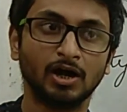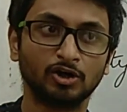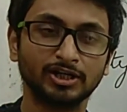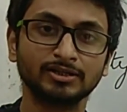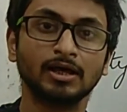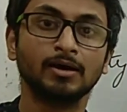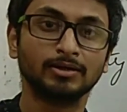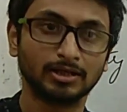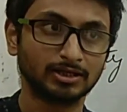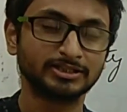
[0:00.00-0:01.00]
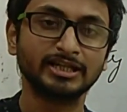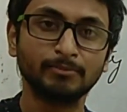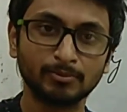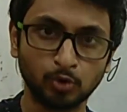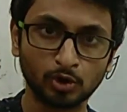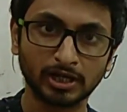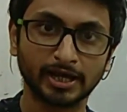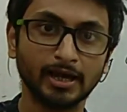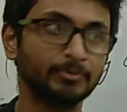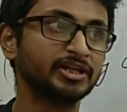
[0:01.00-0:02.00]
orthat jodi amar bhuk
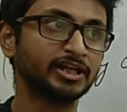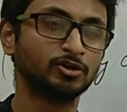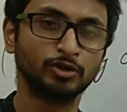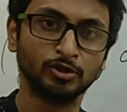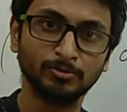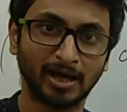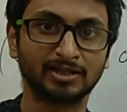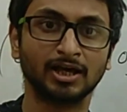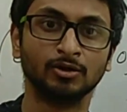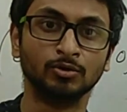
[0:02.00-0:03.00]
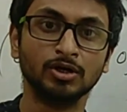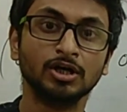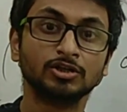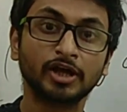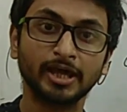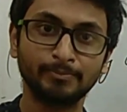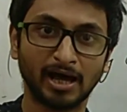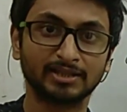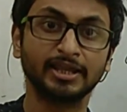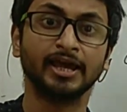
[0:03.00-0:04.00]
lage ami jete thori lo bhat khalo. So, if you
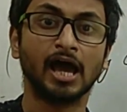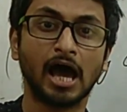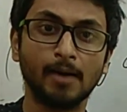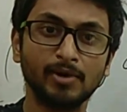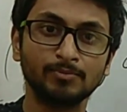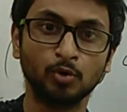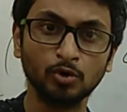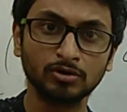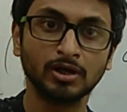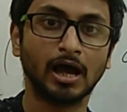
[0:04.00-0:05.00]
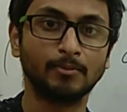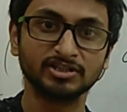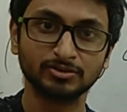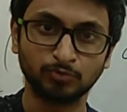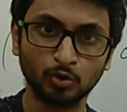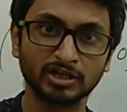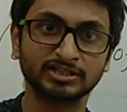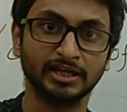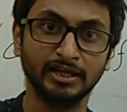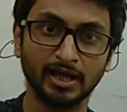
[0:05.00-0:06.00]
have a book, you can use
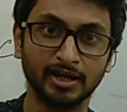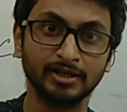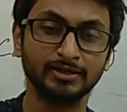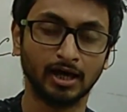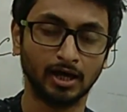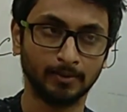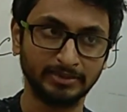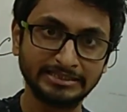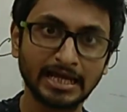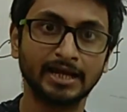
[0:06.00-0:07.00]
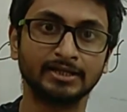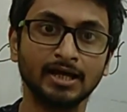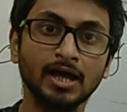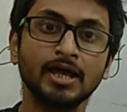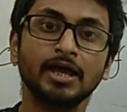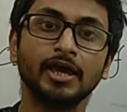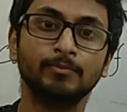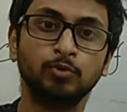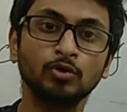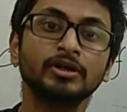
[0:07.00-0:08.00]
an inherent desire to
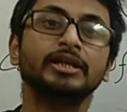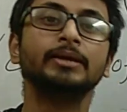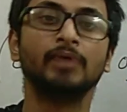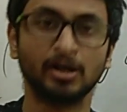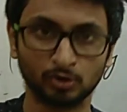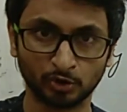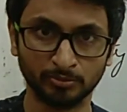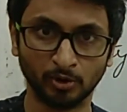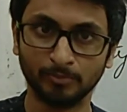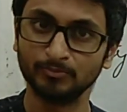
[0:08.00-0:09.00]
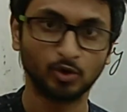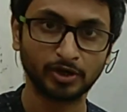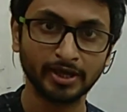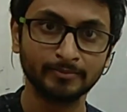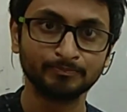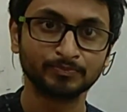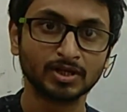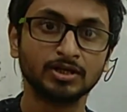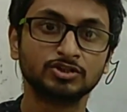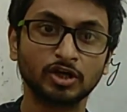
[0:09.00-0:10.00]
use a book. Okay?
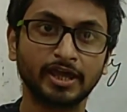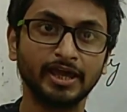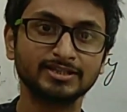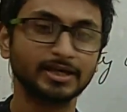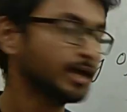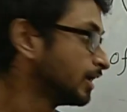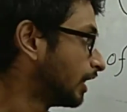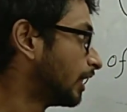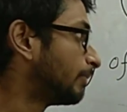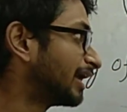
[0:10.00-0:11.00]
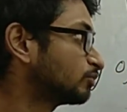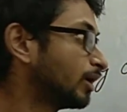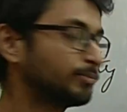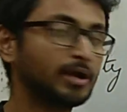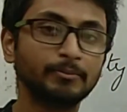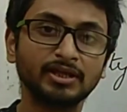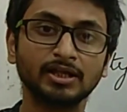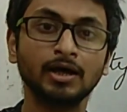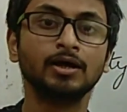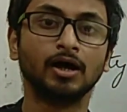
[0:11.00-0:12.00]
So, if you have a book, you
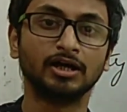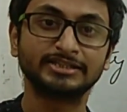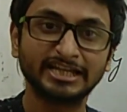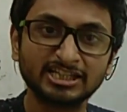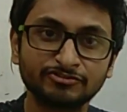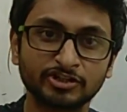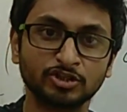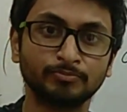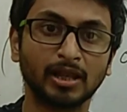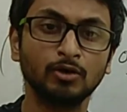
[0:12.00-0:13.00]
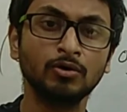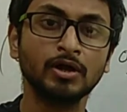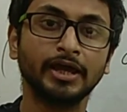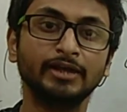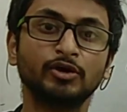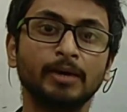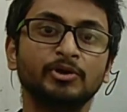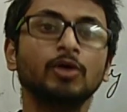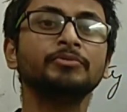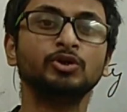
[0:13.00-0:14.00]
can use satisfaction to use a
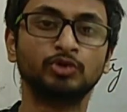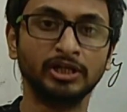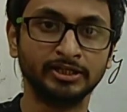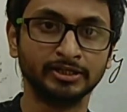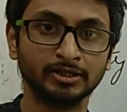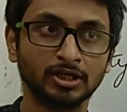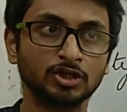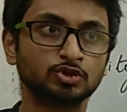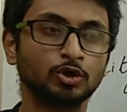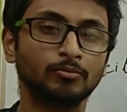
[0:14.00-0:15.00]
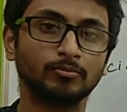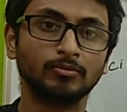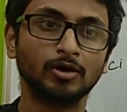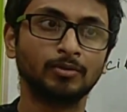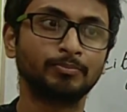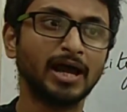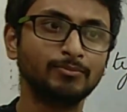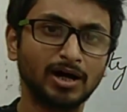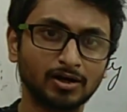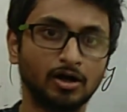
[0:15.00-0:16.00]
utility. So,
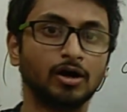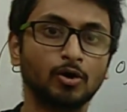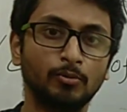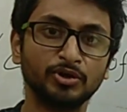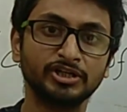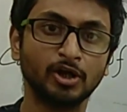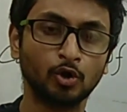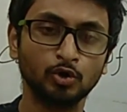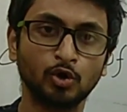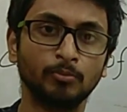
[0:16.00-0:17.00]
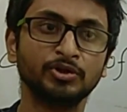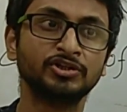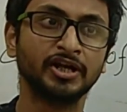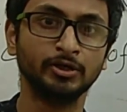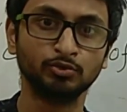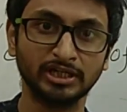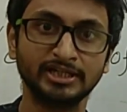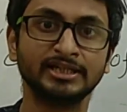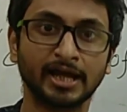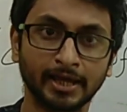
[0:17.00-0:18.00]
private commodity, local commodity,
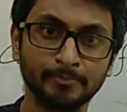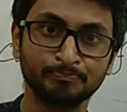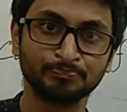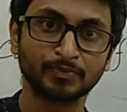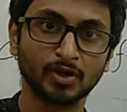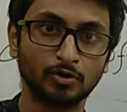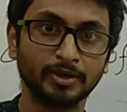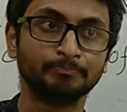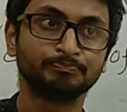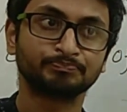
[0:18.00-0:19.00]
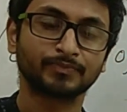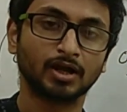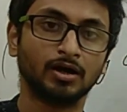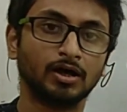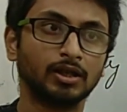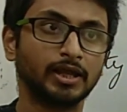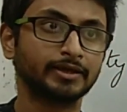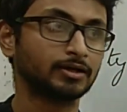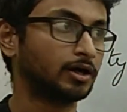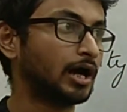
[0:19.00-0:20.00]
utility. Okay?
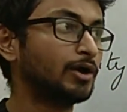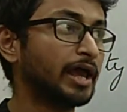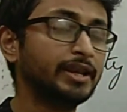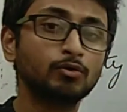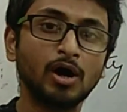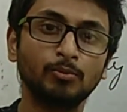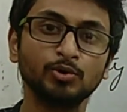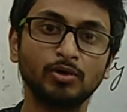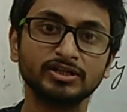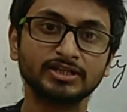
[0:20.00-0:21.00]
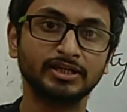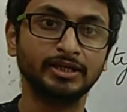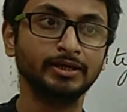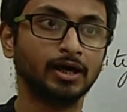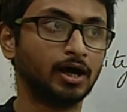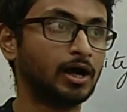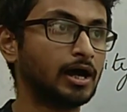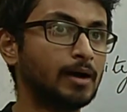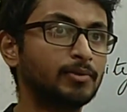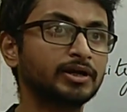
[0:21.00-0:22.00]
Like, if you have a book, you can use
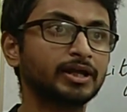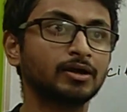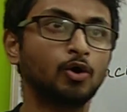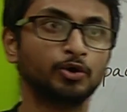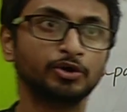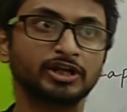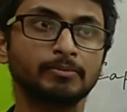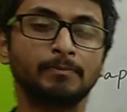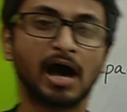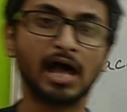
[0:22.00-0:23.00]
a holder to use a